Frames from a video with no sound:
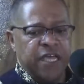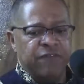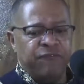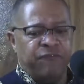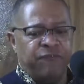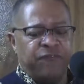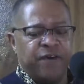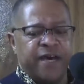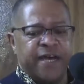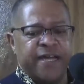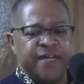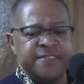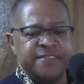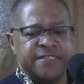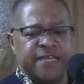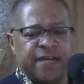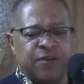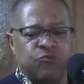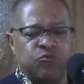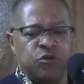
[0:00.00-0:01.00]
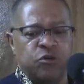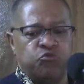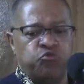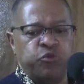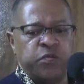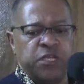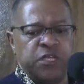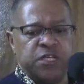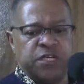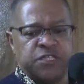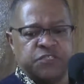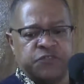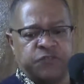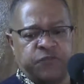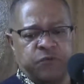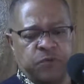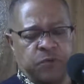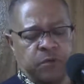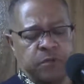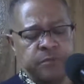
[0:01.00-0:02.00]
and finds out what we lust
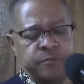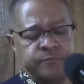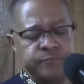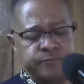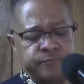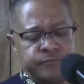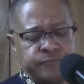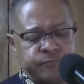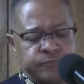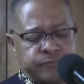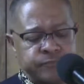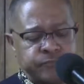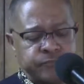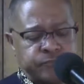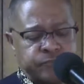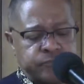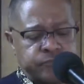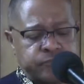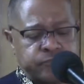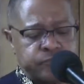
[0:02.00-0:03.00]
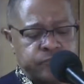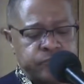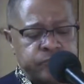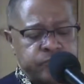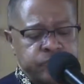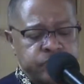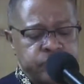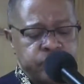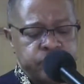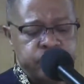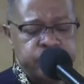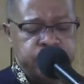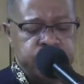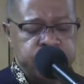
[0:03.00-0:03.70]
for. Amen.